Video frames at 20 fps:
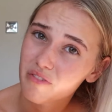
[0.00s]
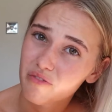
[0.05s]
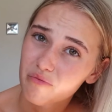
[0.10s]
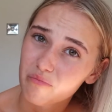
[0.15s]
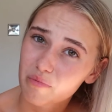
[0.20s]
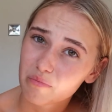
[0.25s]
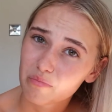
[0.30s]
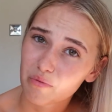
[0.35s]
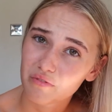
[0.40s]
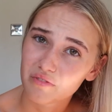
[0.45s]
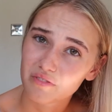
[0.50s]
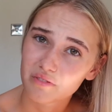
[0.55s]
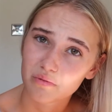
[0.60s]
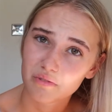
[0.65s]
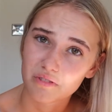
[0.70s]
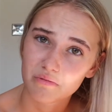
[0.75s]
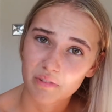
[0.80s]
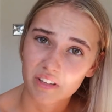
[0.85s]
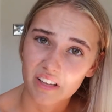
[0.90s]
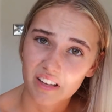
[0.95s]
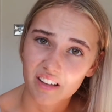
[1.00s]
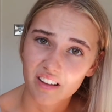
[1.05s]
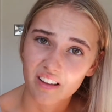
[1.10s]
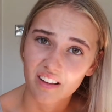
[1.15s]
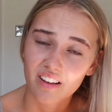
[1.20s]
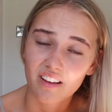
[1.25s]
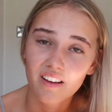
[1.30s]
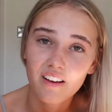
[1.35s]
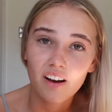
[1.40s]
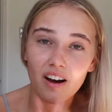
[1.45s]
even bother to wash my hair
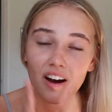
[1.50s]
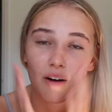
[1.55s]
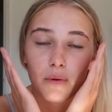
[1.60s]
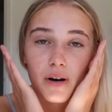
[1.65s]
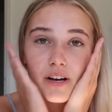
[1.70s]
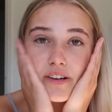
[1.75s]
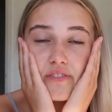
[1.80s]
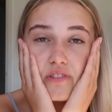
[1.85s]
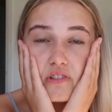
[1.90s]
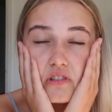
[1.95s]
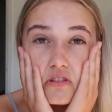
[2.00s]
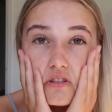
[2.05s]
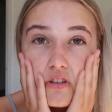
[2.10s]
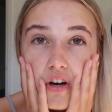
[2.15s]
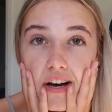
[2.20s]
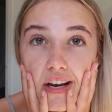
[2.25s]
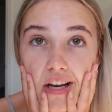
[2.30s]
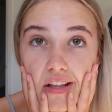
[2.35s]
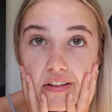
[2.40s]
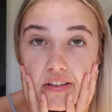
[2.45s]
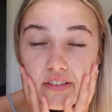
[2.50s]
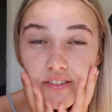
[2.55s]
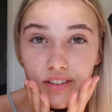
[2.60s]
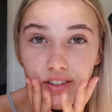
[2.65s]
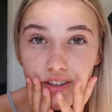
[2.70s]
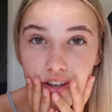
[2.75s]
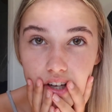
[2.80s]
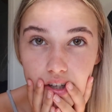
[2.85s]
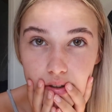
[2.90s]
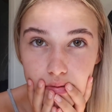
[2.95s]
I might even just go out like this
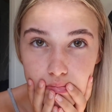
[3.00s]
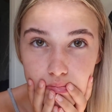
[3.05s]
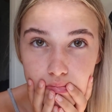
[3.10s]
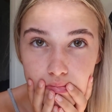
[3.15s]
today